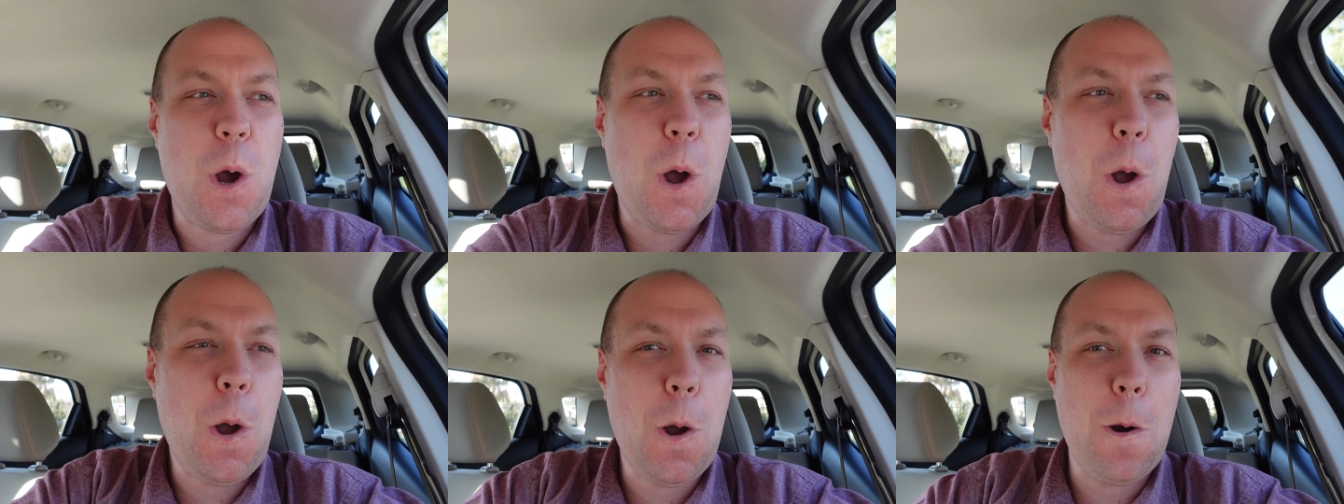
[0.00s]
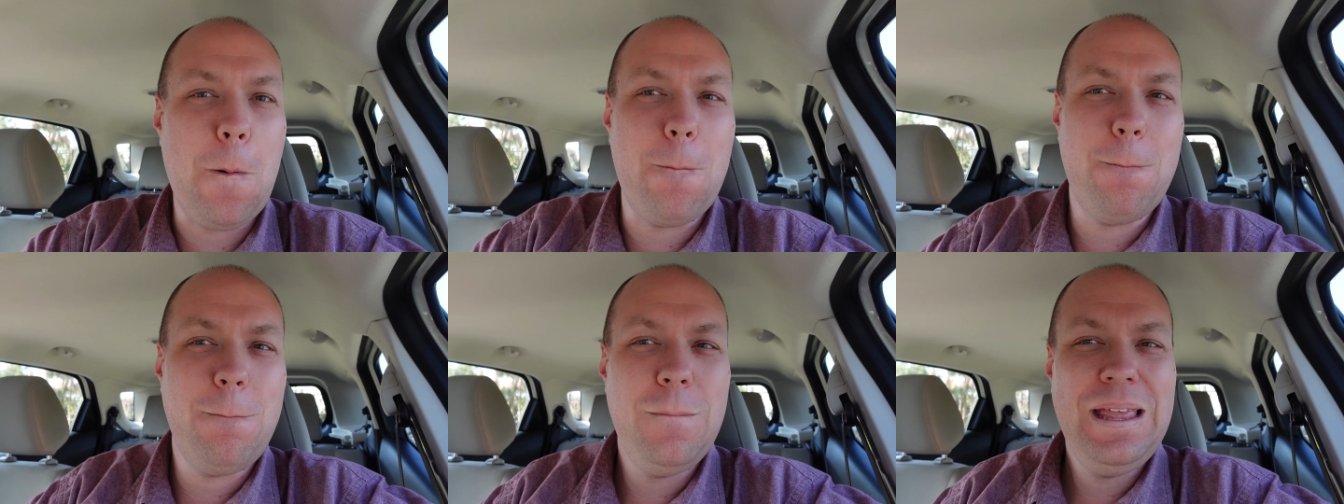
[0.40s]

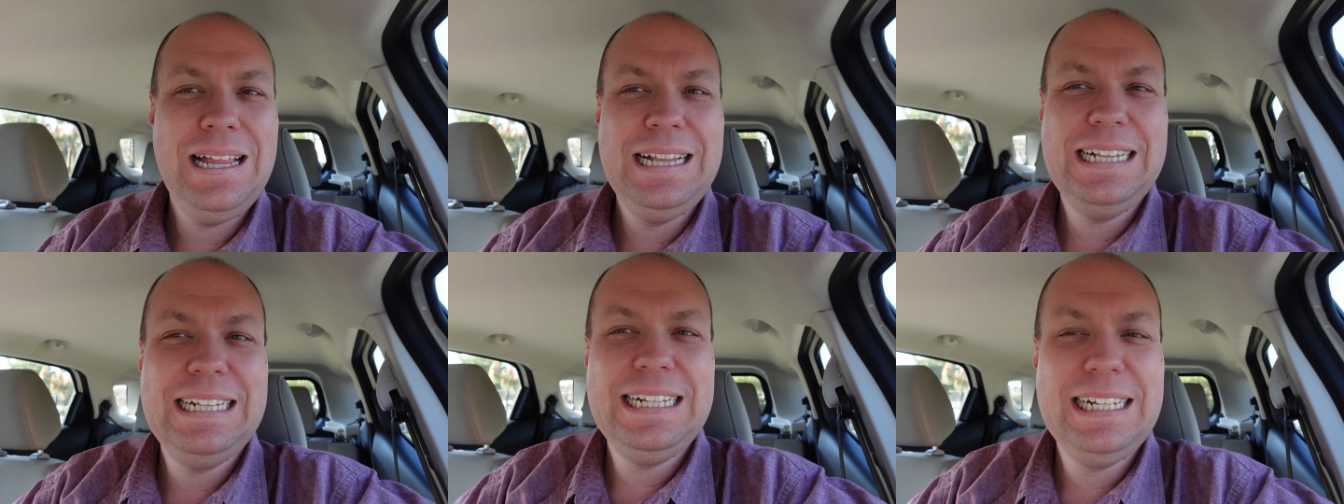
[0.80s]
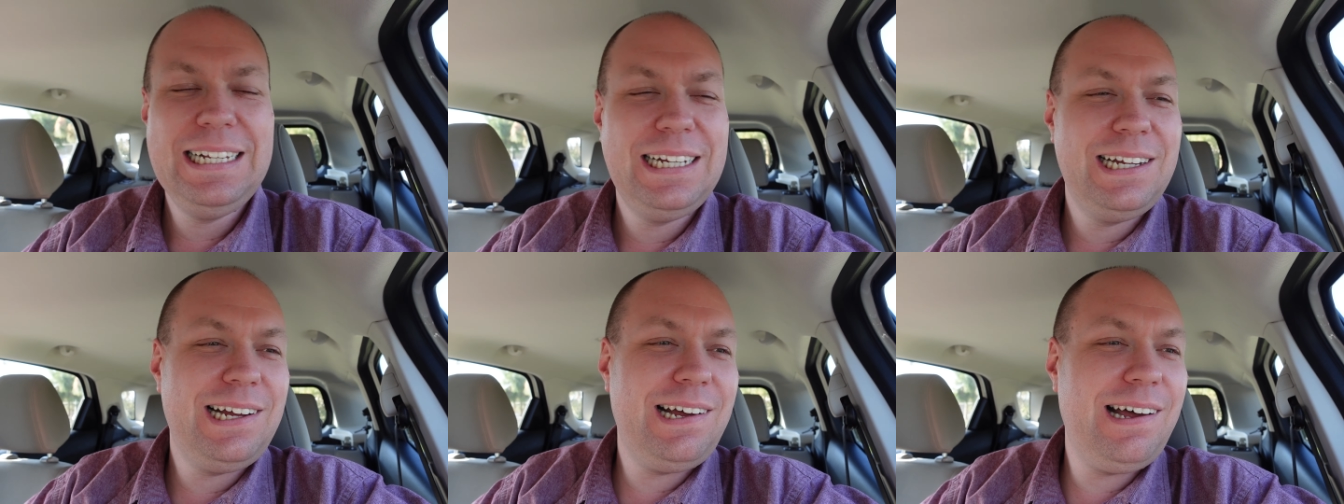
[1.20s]
home.
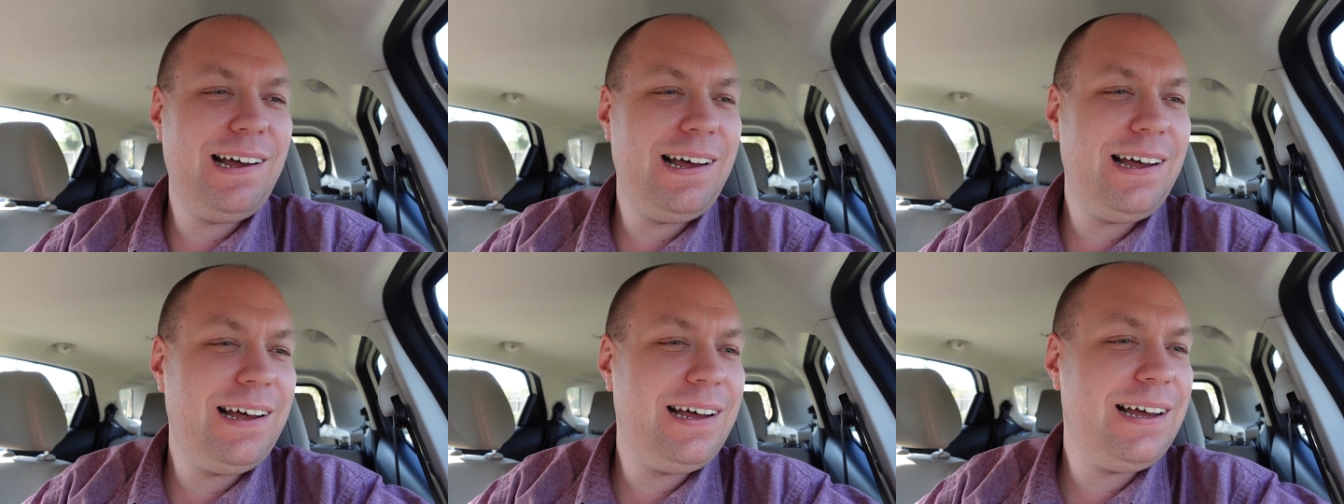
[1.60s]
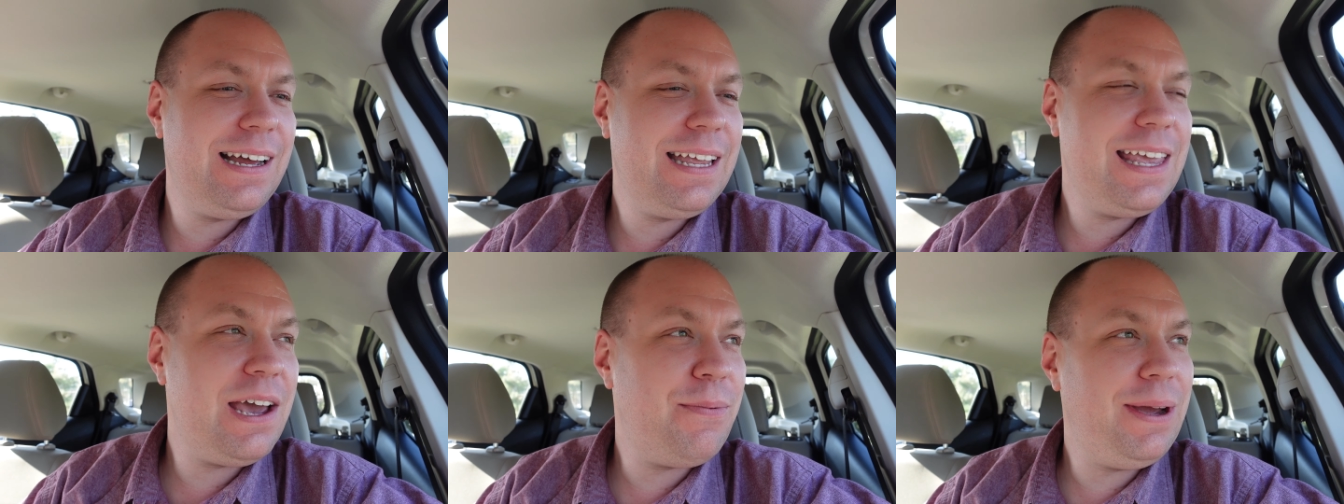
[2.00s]
Oh, I
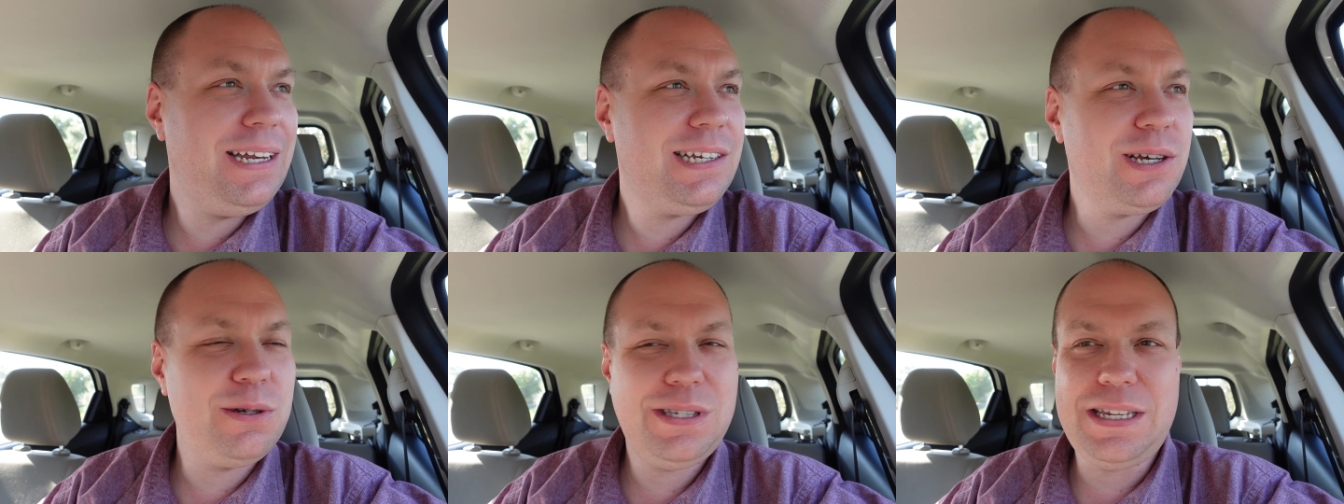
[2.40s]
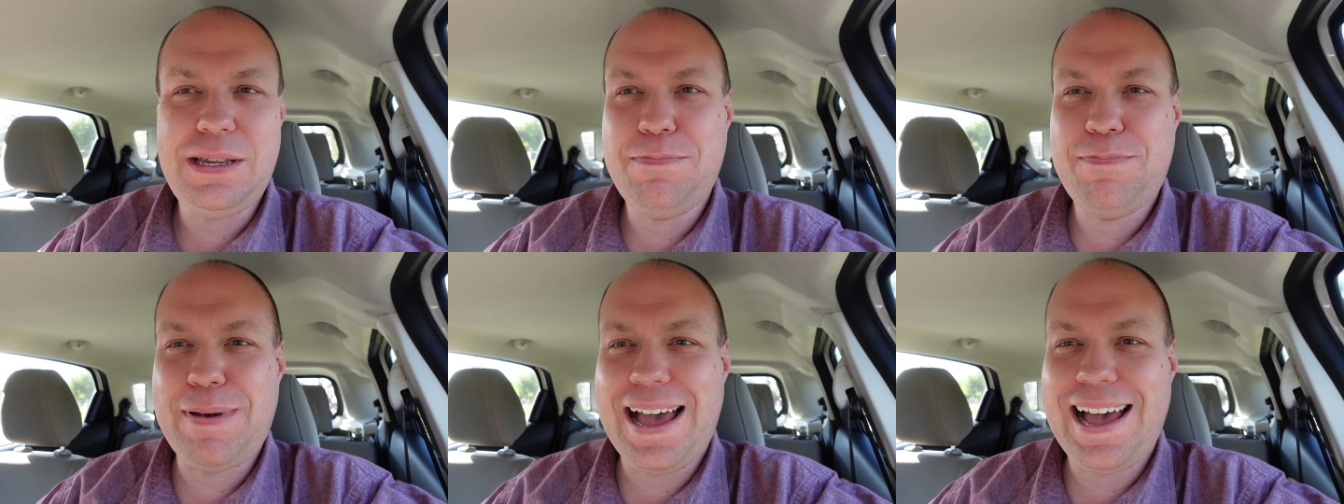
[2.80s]
can't wait to go see
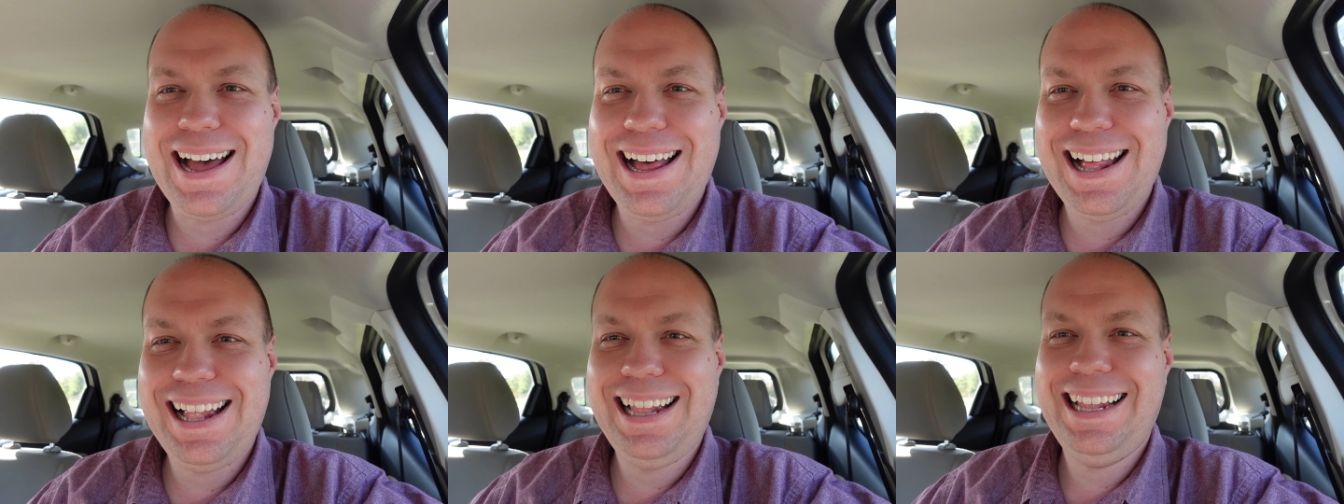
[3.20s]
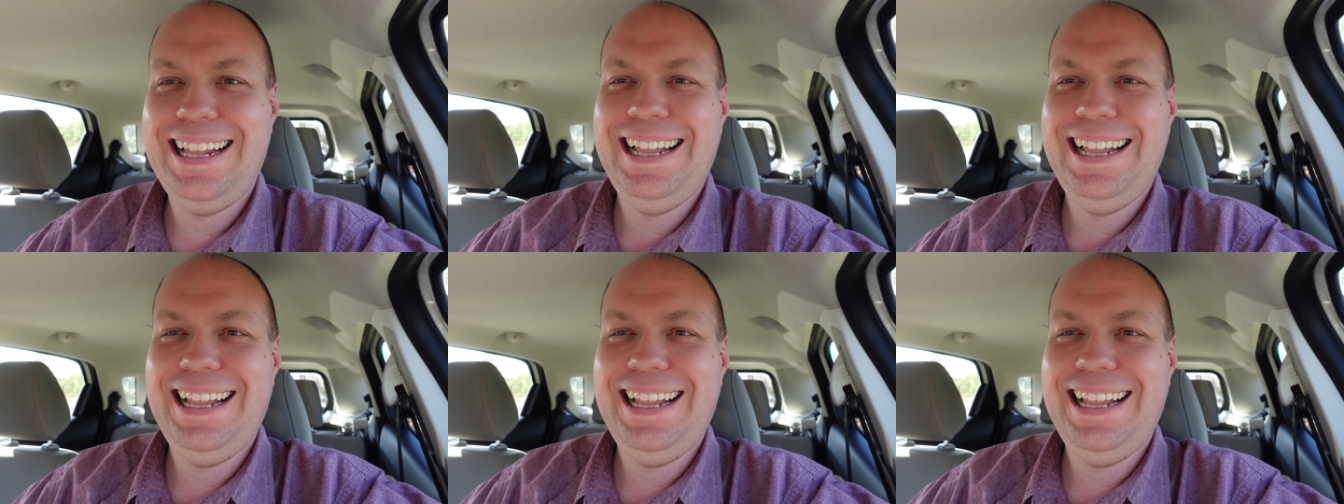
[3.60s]
Belle.